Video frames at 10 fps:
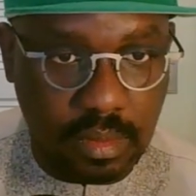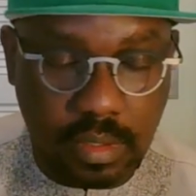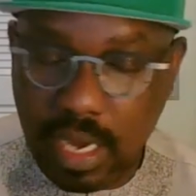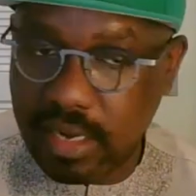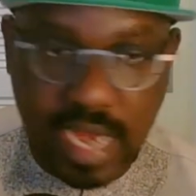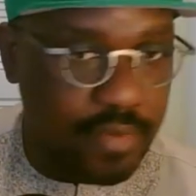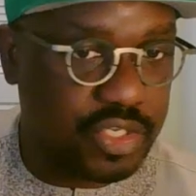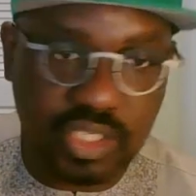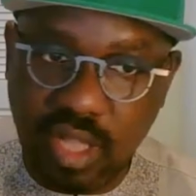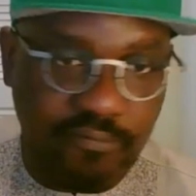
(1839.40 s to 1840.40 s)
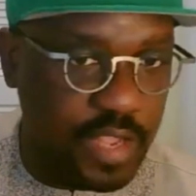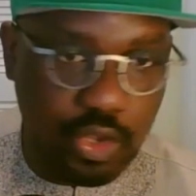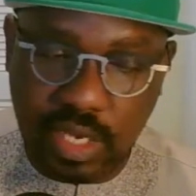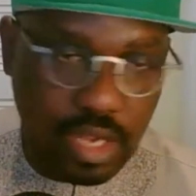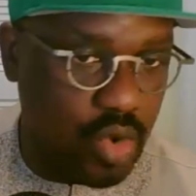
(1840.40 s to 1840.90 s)
Now, there is nothing
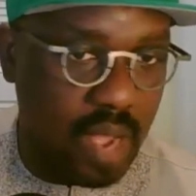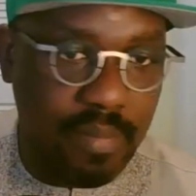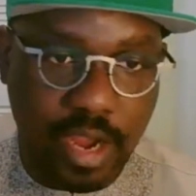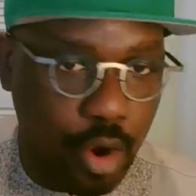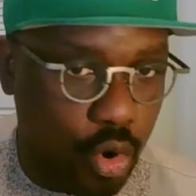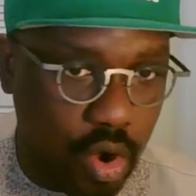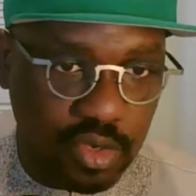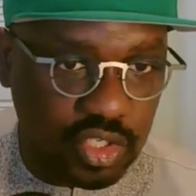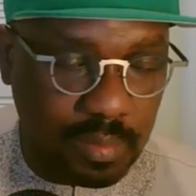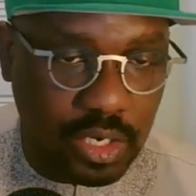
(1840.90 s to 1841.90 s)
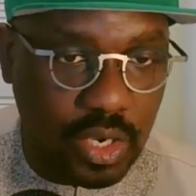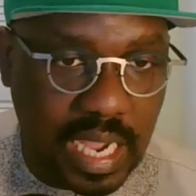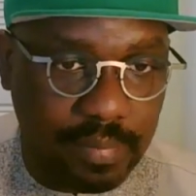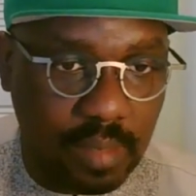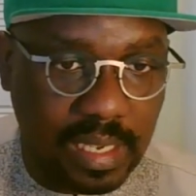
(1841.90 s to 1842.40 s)
you can do about your chromosomal
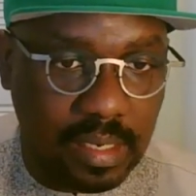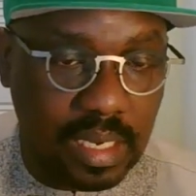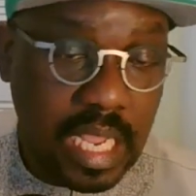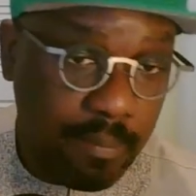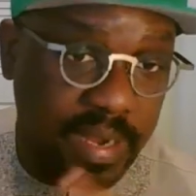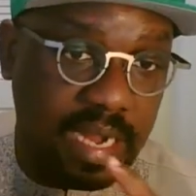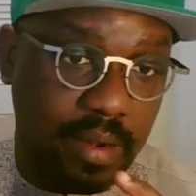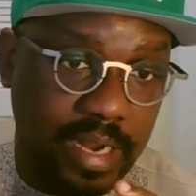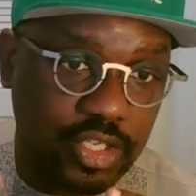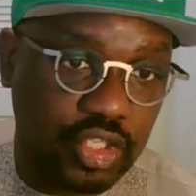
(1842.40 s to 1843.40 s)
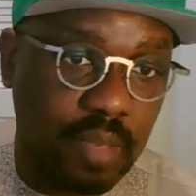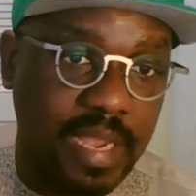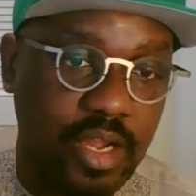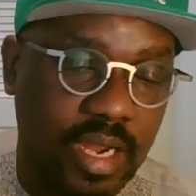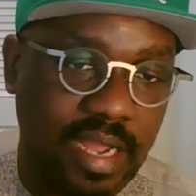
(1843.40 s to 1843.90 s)
abnormality. But there are so
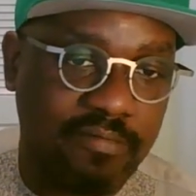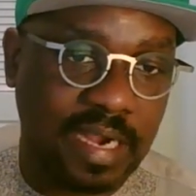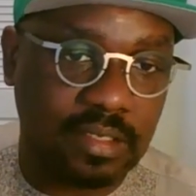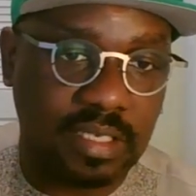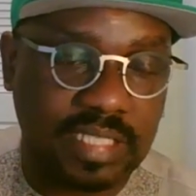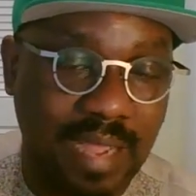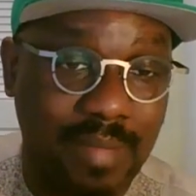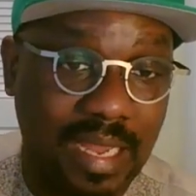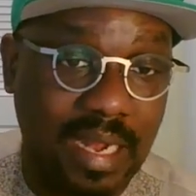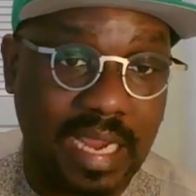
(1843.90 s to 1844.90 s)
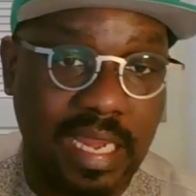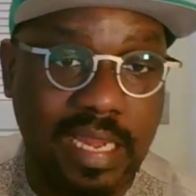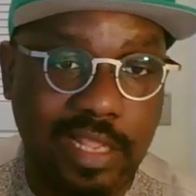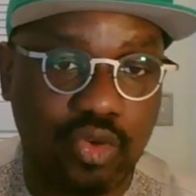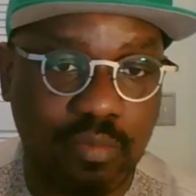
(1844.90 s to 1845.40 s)
many other factors that might likely
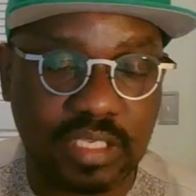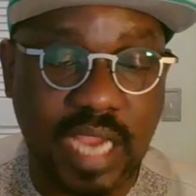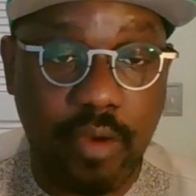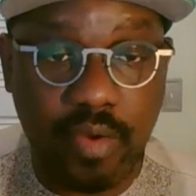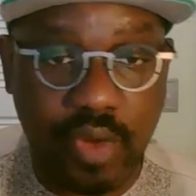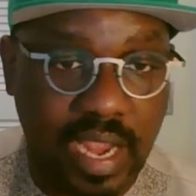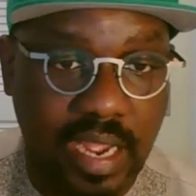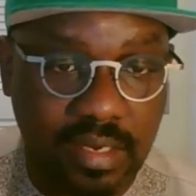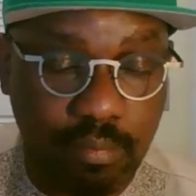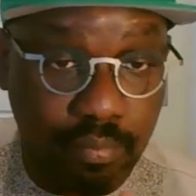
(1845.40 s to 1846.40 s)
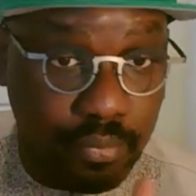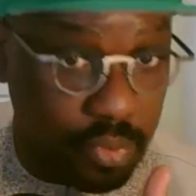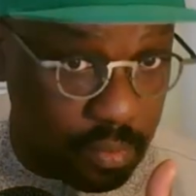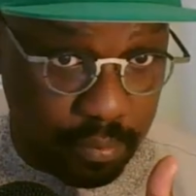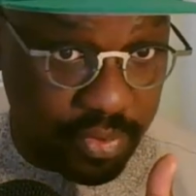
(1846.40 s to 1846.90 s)
lead to miscarriage we can
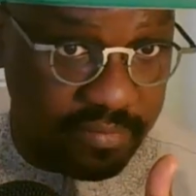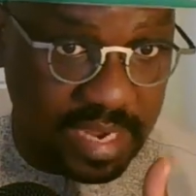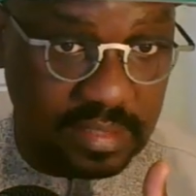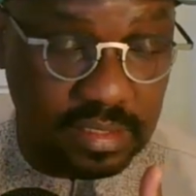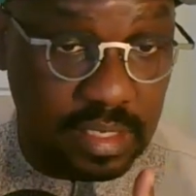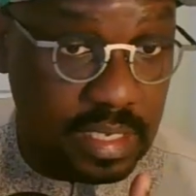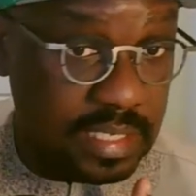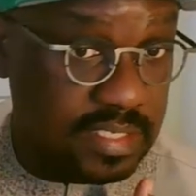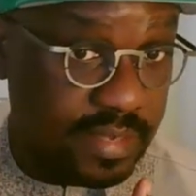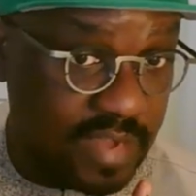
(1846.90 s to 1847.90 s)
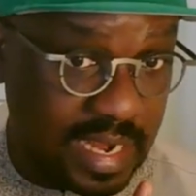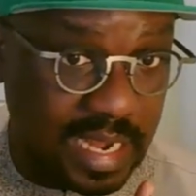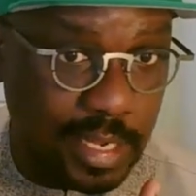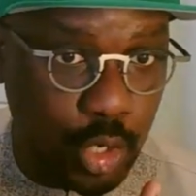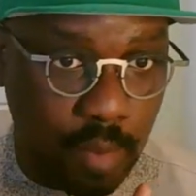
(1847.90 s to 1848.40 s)
prevent
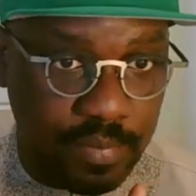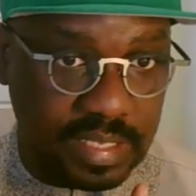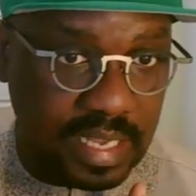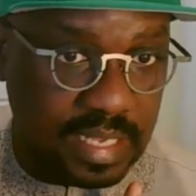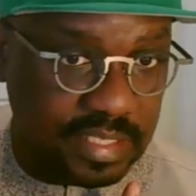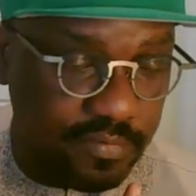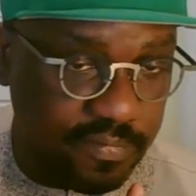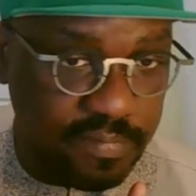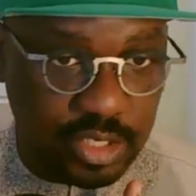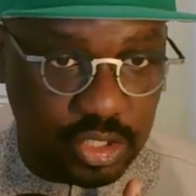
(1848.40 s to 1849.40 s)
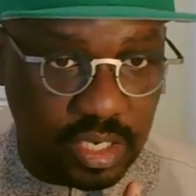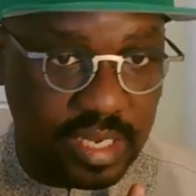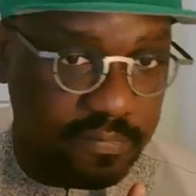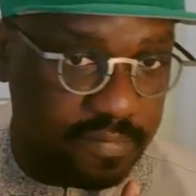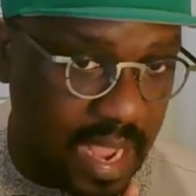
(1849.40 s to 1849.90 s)
cervical incompetence, infection,
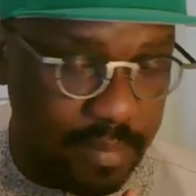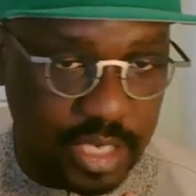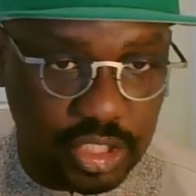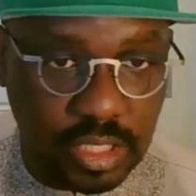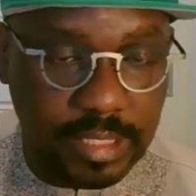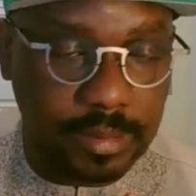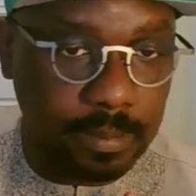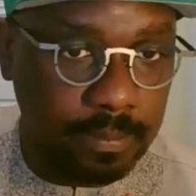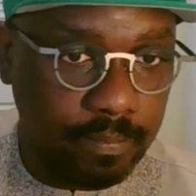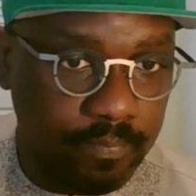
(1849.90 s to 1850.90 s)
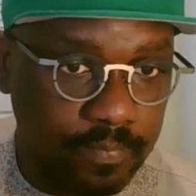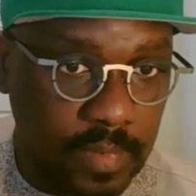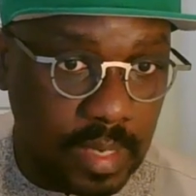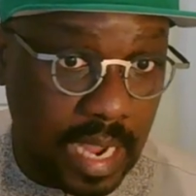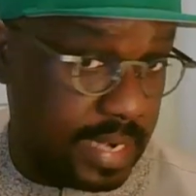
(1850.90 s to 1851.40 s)
inflammation,
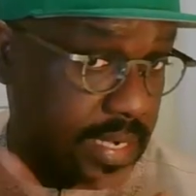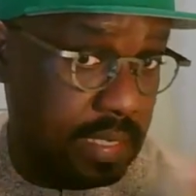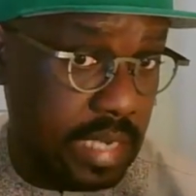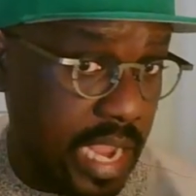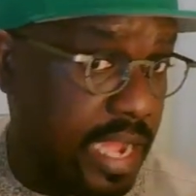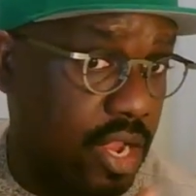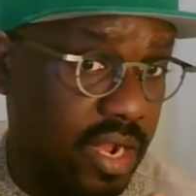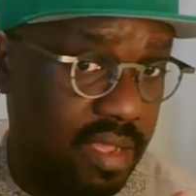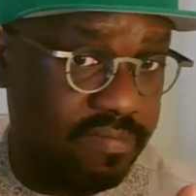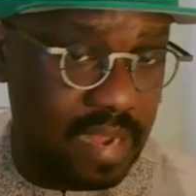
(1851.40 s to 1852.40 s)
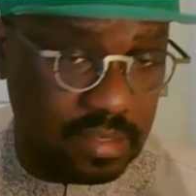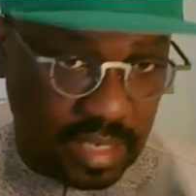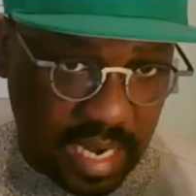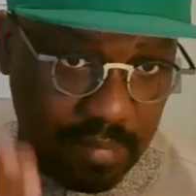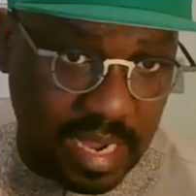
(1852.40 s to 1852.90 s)
and any other factor
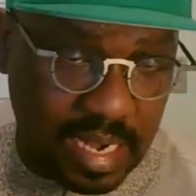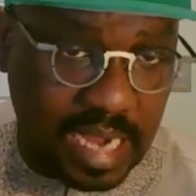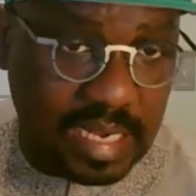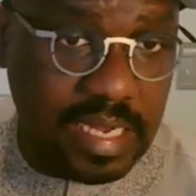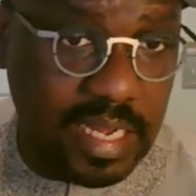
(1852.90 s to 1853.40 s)
that might likely